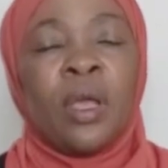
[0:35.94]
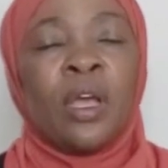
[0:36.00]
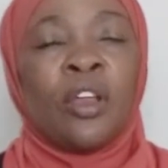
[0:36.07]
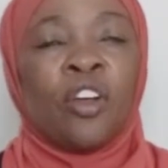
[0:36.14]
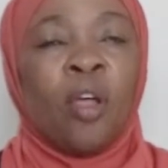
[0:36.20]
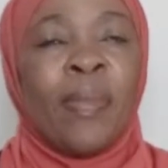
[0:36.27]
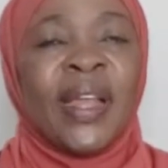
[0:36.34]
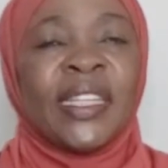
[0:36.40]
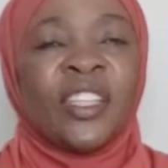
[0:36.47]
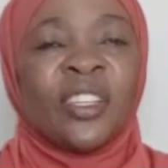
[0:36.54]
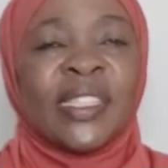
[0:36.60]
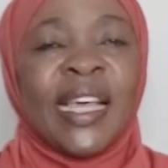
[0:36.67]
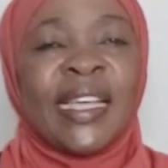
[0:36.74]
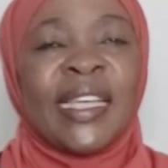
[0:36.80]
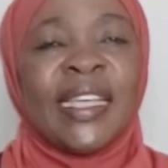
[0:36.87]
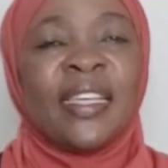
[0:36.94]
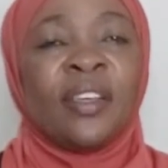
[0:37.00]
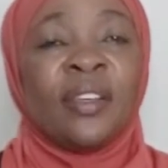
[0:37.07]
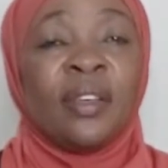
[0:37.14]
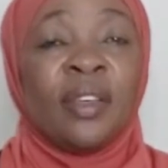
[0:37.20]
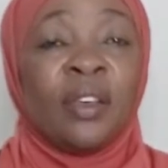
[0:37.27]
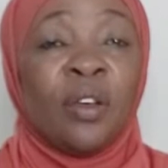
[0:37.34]
Robert Kiyosaki,
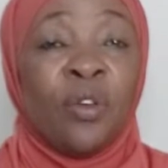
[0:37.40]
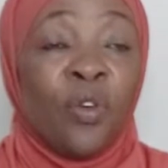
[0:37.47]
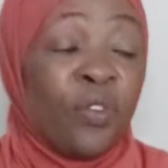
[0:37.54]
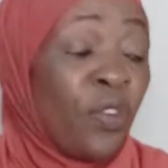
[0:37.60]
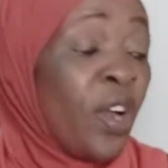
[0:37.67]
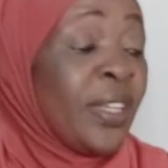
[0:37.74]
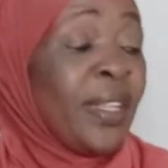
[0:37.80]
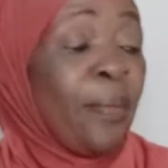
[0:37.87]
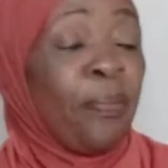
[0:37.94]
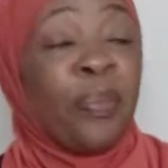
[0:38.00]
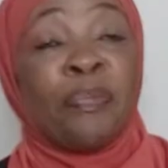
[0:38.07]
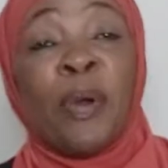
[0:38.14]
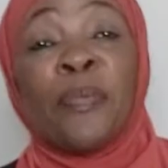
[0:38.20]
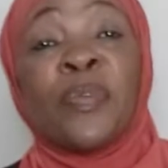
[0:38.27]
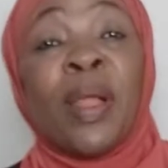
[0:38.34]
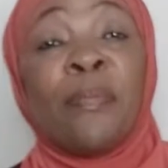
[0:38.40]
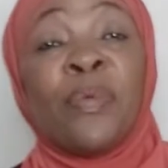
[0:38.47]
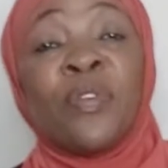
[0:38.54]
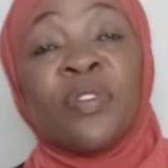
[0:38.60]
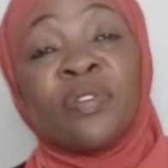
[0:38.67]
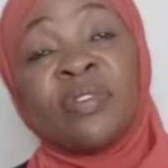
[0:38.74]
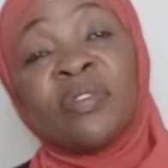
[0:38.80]
who wrote the popular
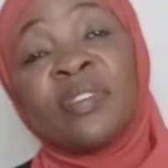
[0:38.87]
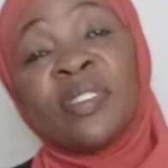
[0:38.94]
book,